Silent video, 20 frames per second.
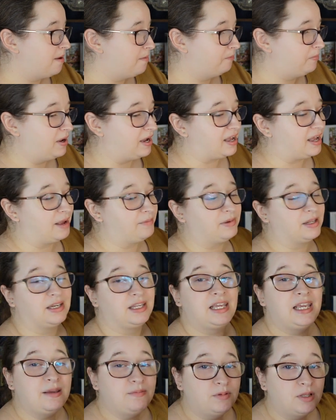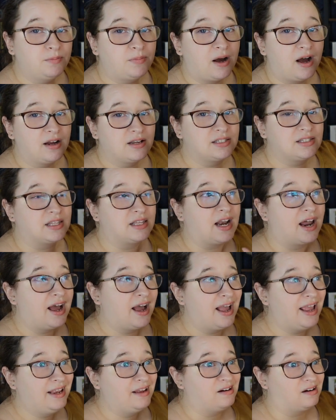But I'm going to keep the box that
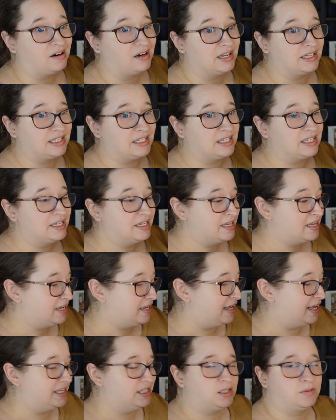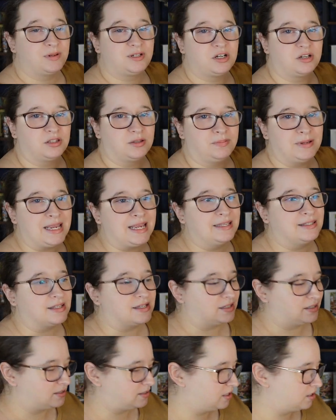I got and switch out the
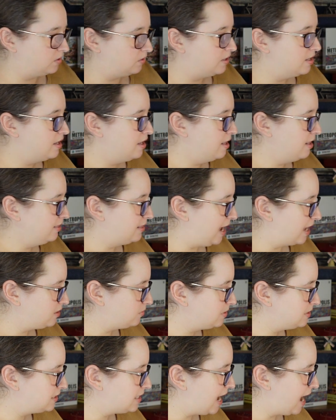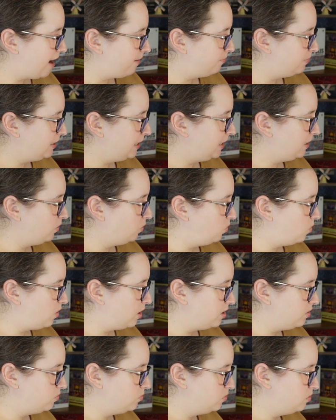pieces. So that's what's happening.
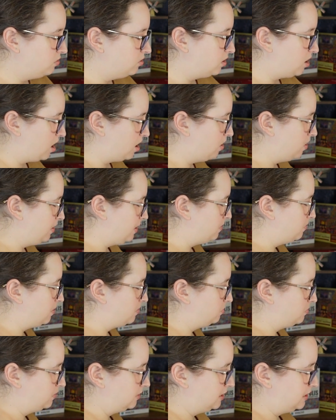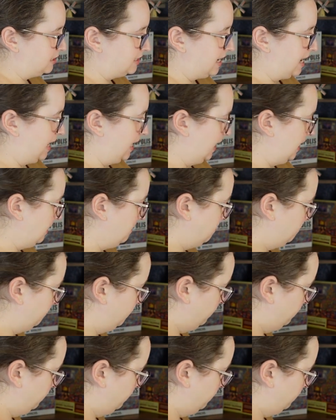One will go and one will stay.